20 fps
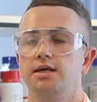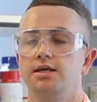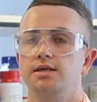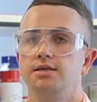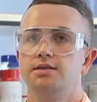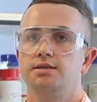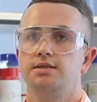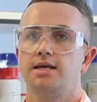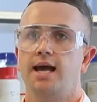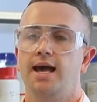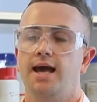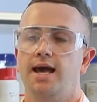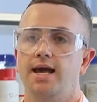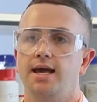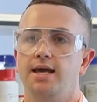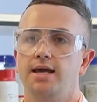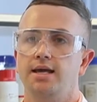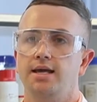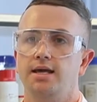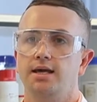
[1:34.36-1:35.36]
is
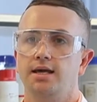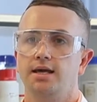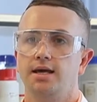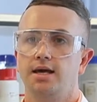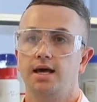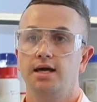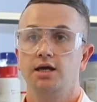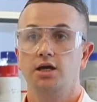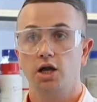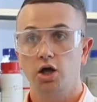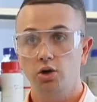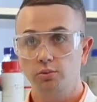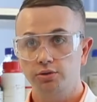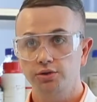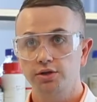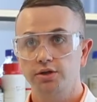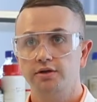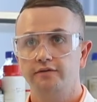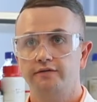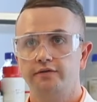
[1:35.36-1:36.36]
a global
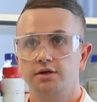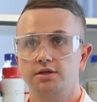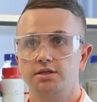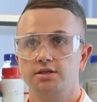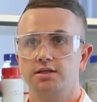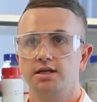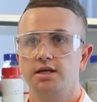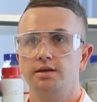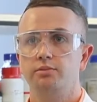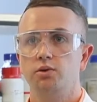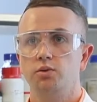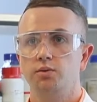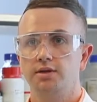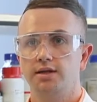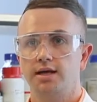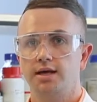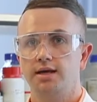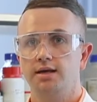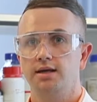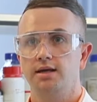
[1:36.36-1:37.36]
university, but with
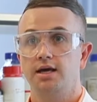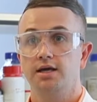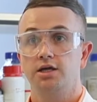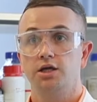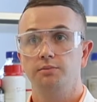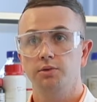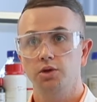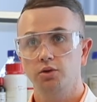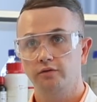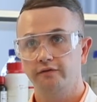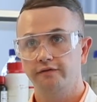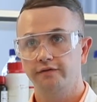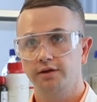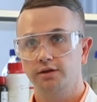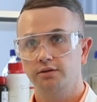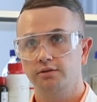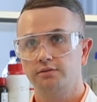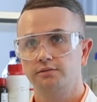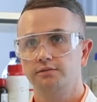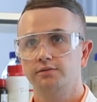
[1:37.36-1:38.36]
a communal
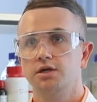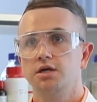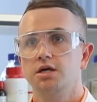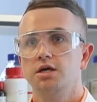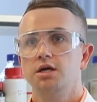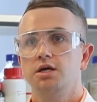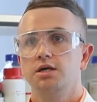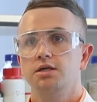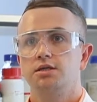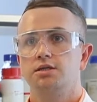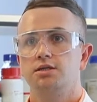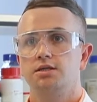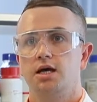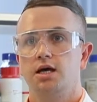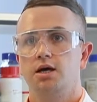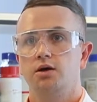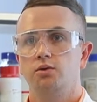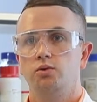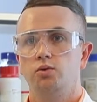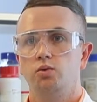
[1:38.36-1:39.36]
feel.
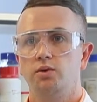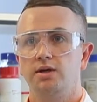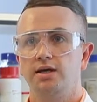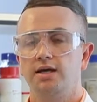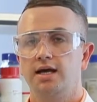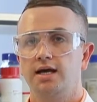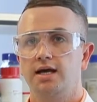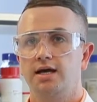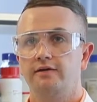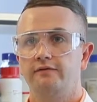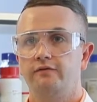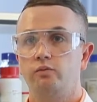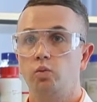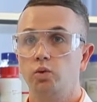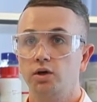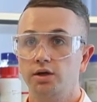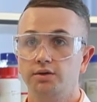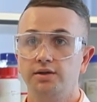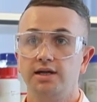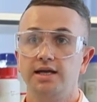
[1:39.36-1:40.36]
So we have
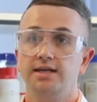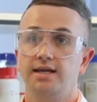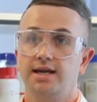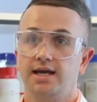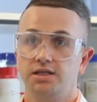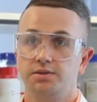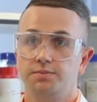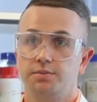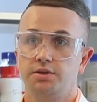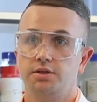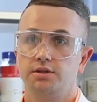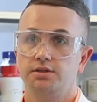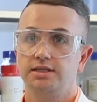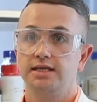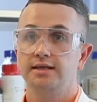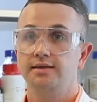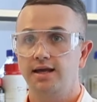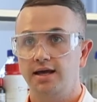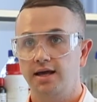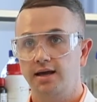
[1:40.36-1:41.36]
world-leading experts
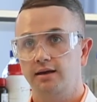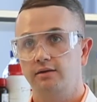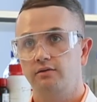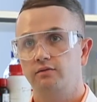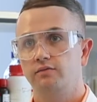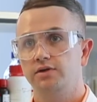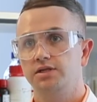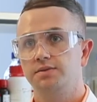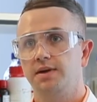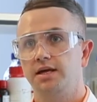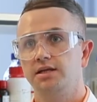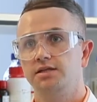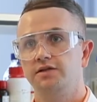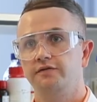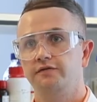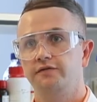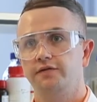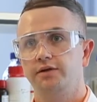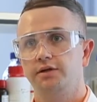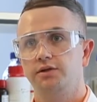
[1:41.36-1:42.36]
in their respective
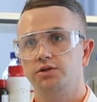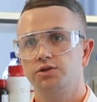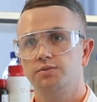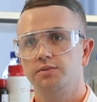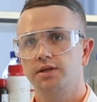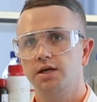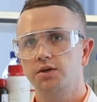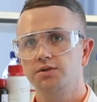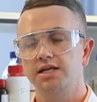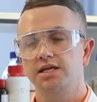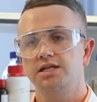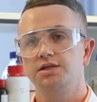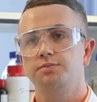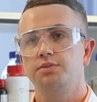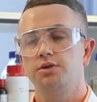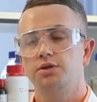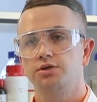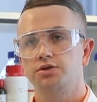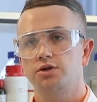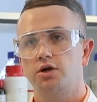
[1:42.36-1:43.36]
fields, but those
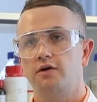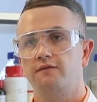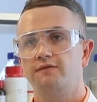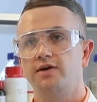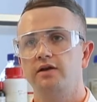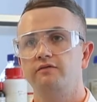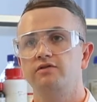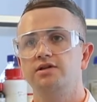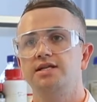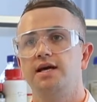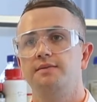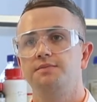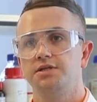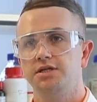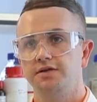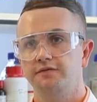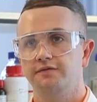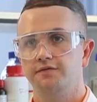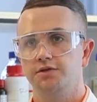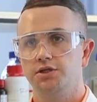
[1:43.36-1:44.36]
experts are very
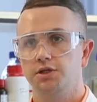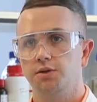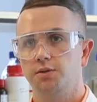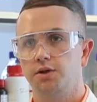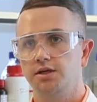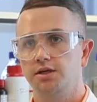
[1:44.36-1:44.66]
receptive to new